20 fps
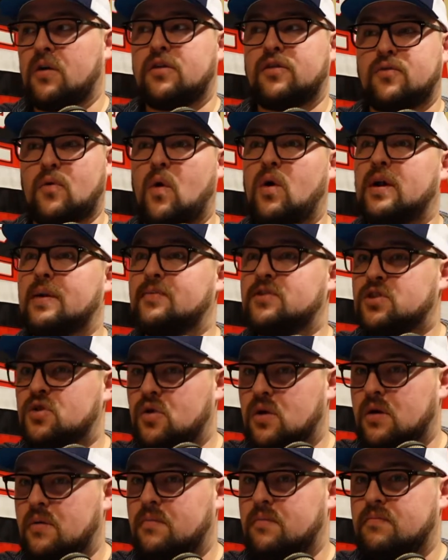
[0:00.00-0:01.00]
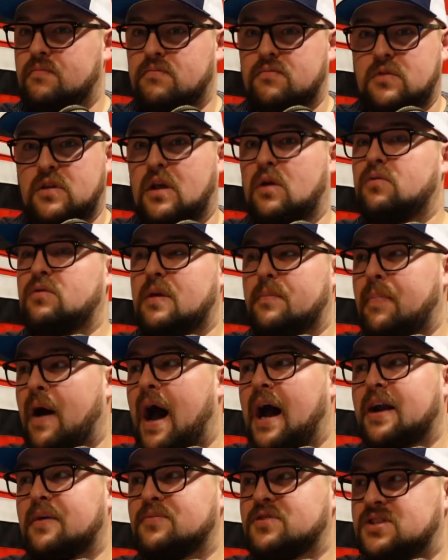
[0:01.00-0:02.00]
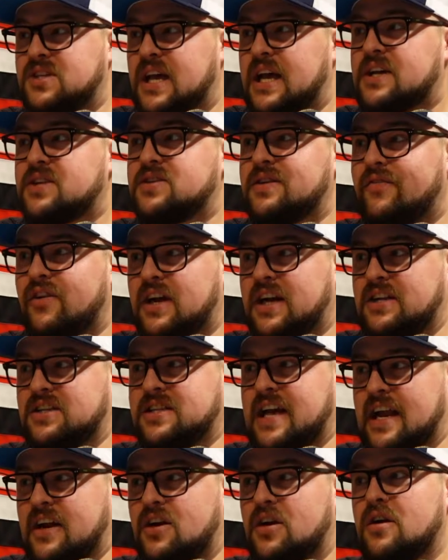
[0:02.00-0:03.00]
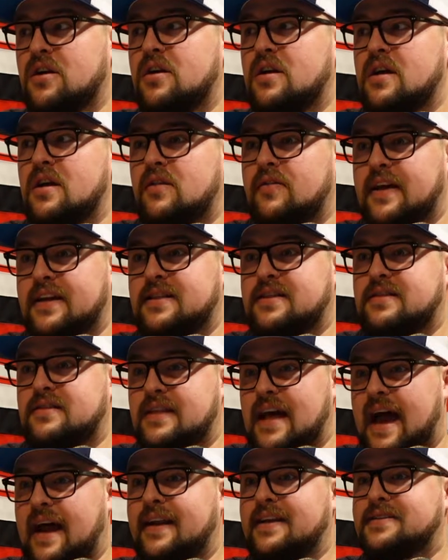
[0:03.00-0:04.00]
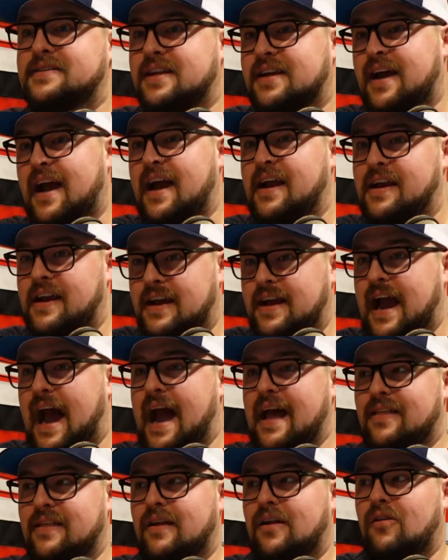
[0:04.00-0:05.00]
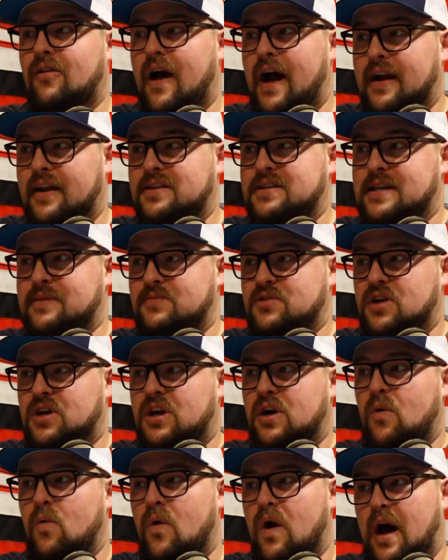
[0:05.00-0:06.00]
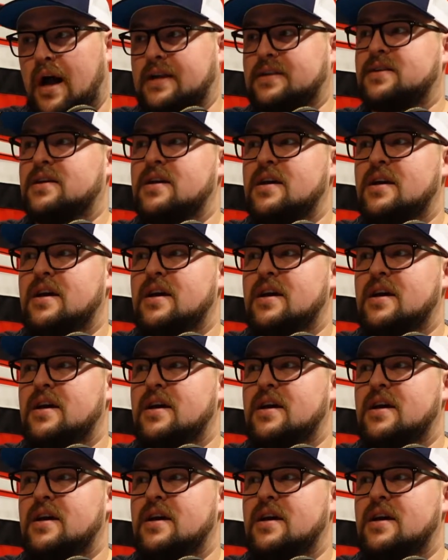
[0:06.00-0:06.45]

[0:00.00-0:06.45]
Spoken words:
Throwing him to the bottom 6 of a contender, like that is the kind of guy that a lot of teams are going to want.